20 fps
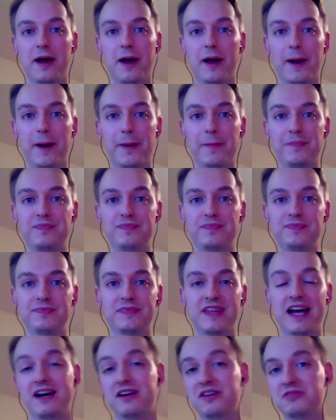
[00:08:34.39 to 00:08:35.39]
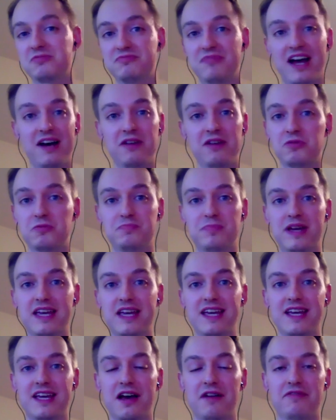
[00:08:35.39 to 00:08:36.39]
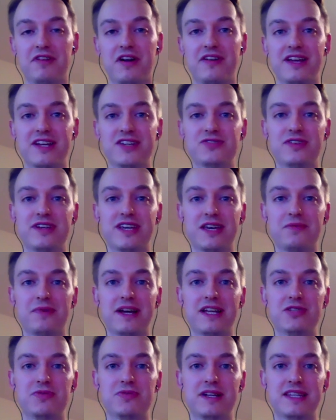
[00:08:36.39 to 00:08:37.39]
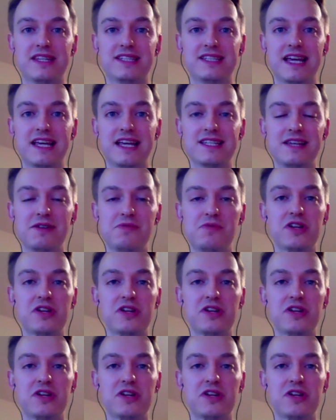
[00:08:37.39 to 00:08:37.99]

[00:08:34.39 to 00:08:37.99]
Now, that would be a very intriguing way to end the season.